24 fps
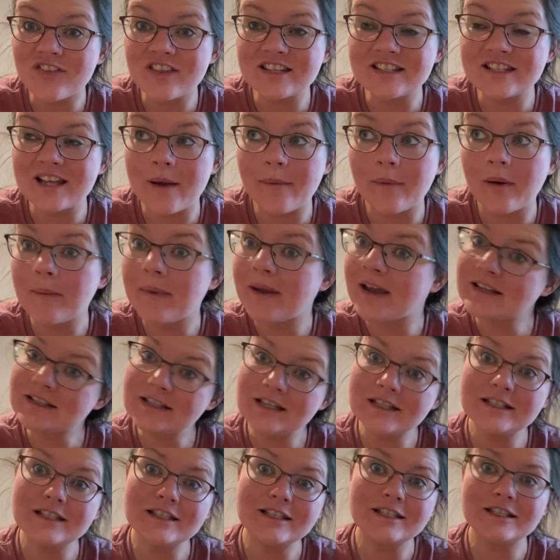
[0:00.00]
the summer because
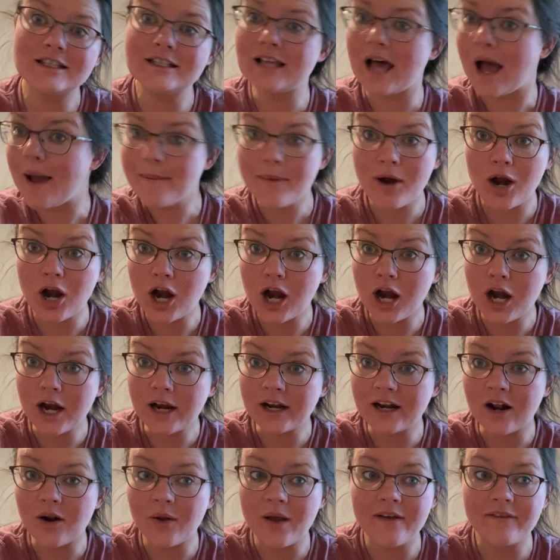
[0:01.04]
it's summer
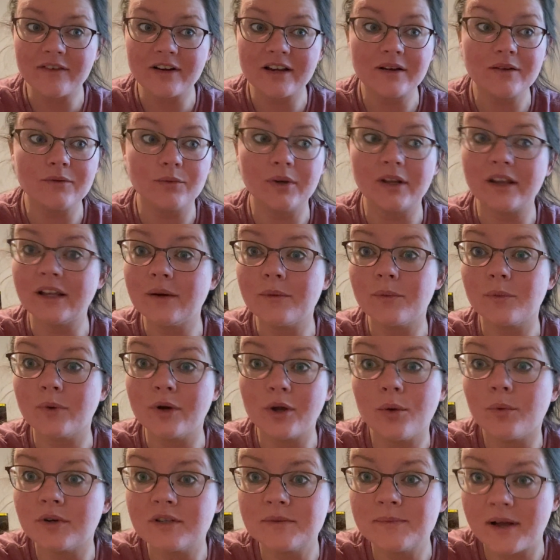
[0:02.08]
and I don't have any
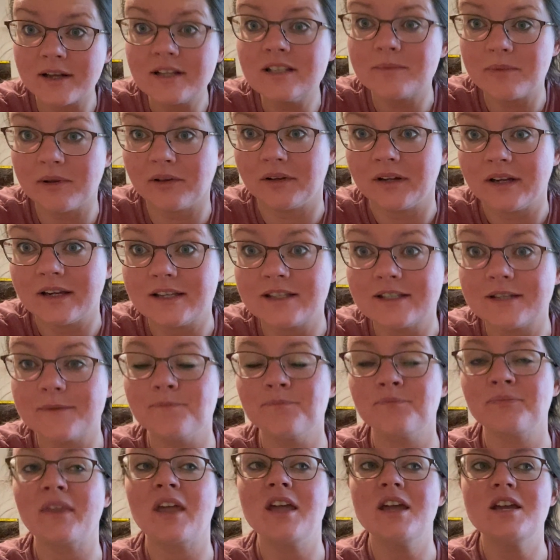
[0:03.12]
real responsibilities.
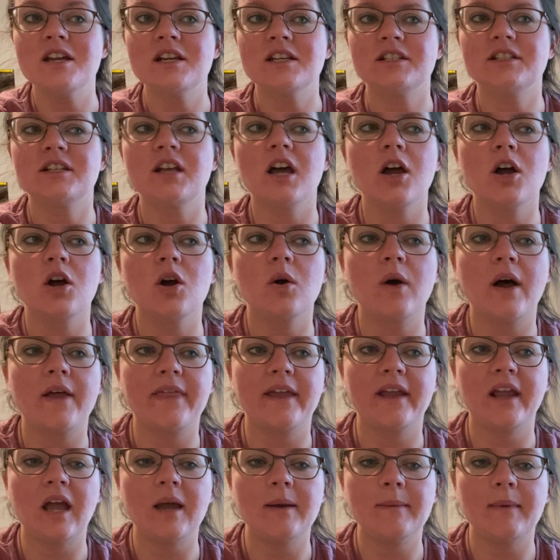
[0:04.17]
So I
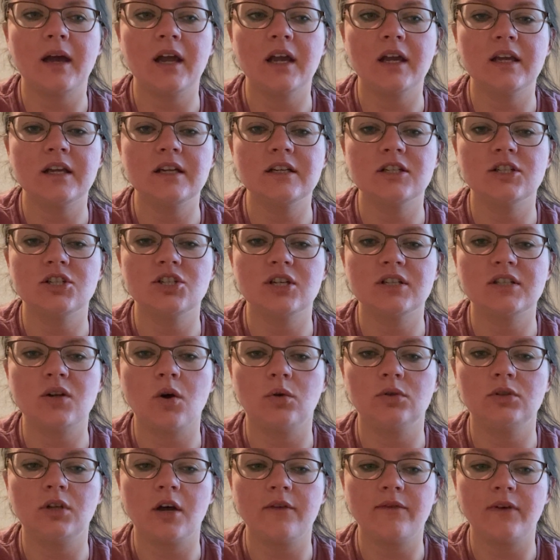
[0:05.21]
think I might just
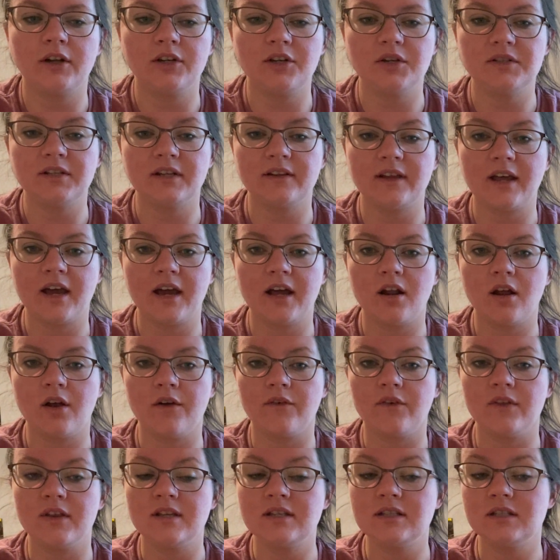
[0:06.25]
hold off on using that
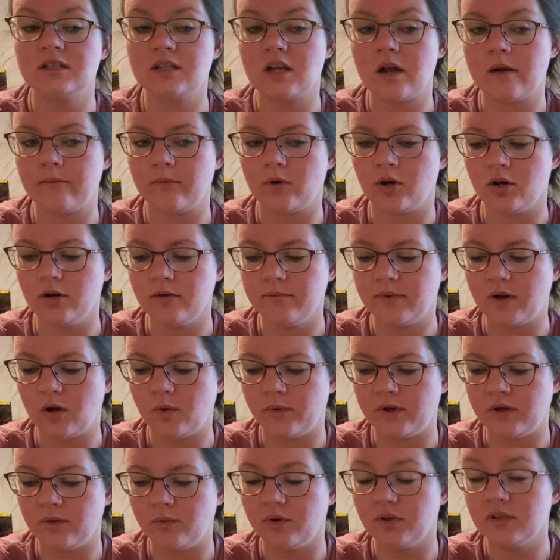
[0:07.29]
over the summer, but
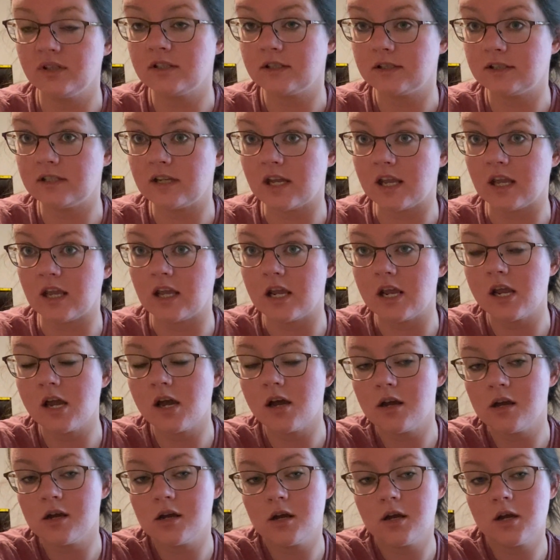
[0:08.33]
we will see.
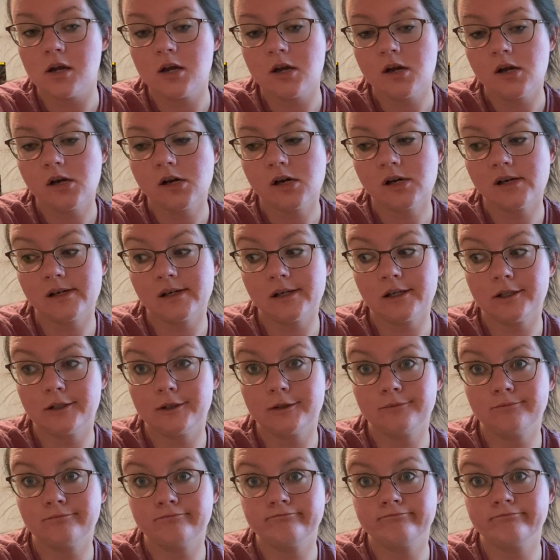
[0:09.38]

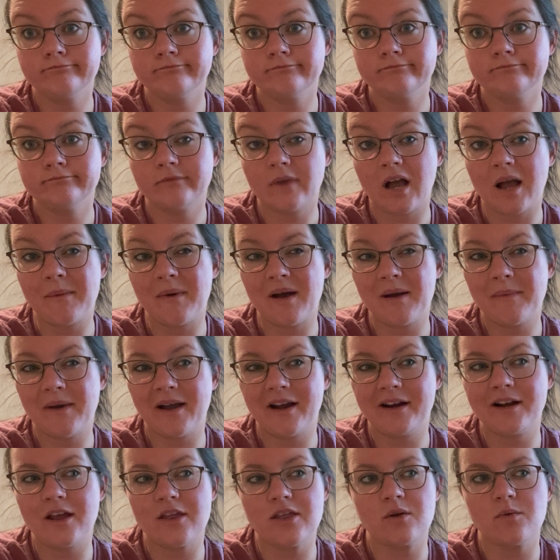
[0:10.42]
I might buy
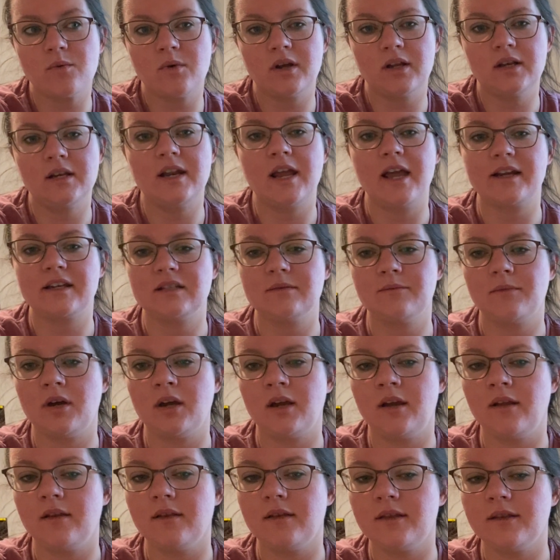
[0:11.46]
another one next
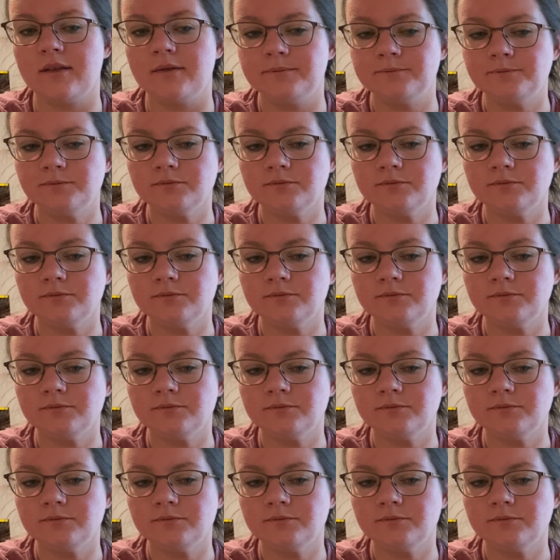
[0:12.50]
month